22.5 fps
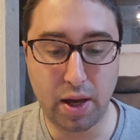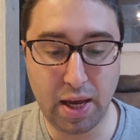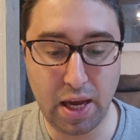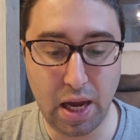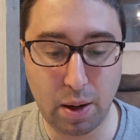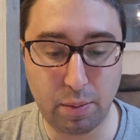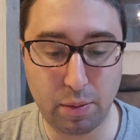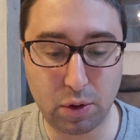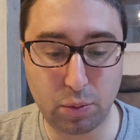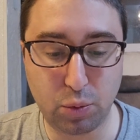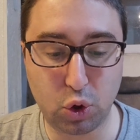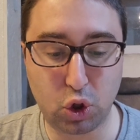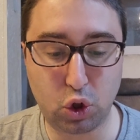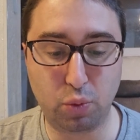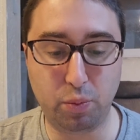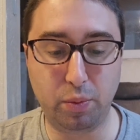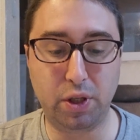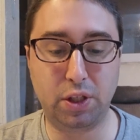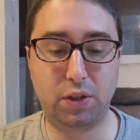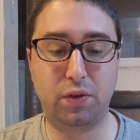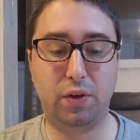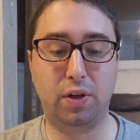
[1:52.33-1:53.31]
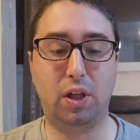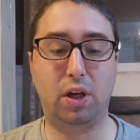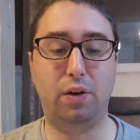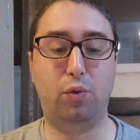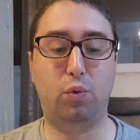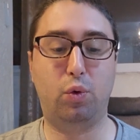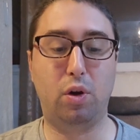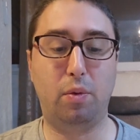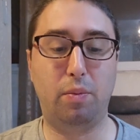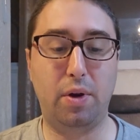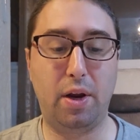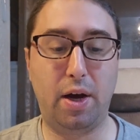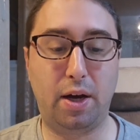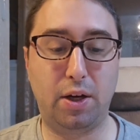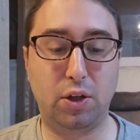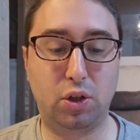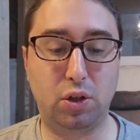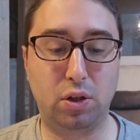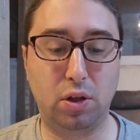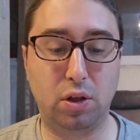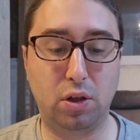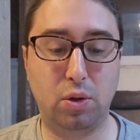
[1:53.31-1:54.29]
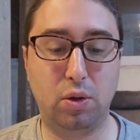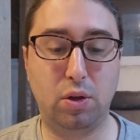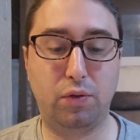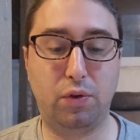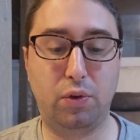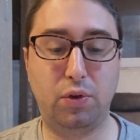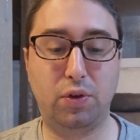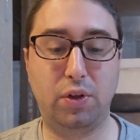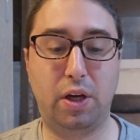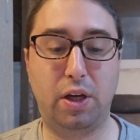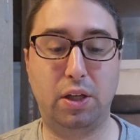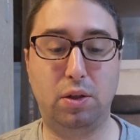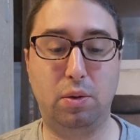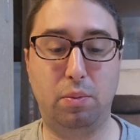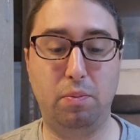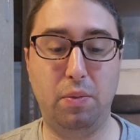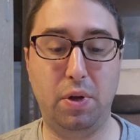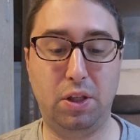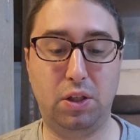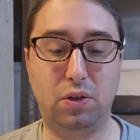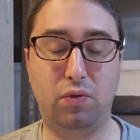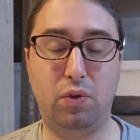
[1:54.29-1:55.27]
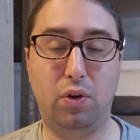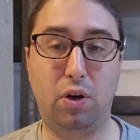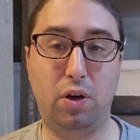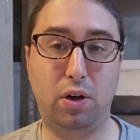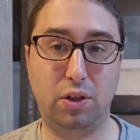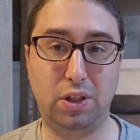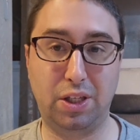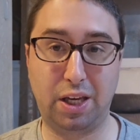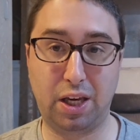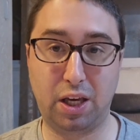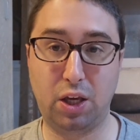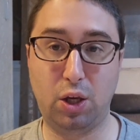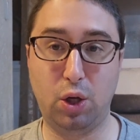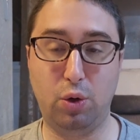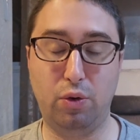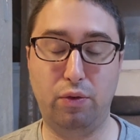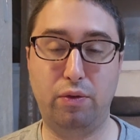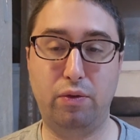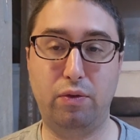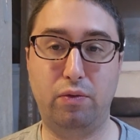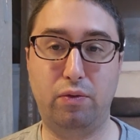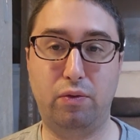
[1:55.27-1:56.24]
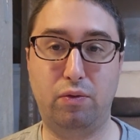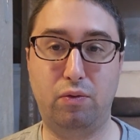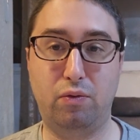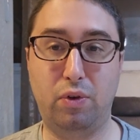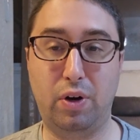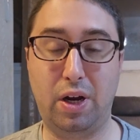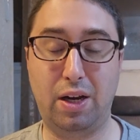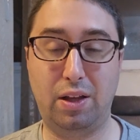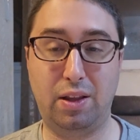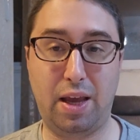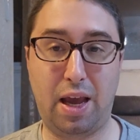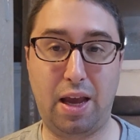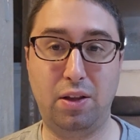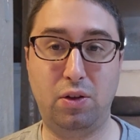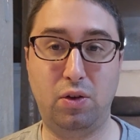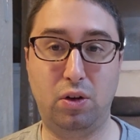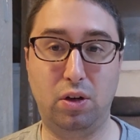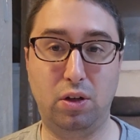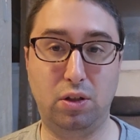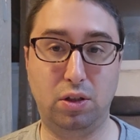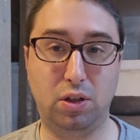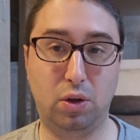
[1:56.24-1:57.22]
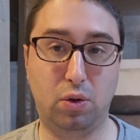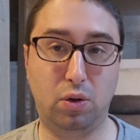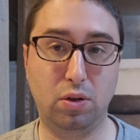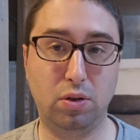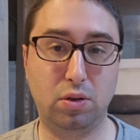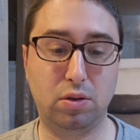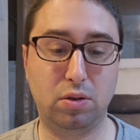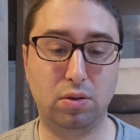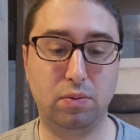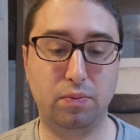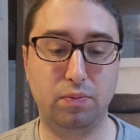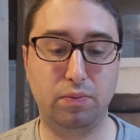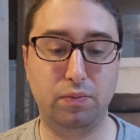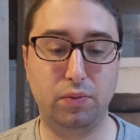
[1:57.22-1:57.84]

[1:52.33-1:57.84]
If you say it's a mitzvah, it's a chiyuv, right, to end your nazirus,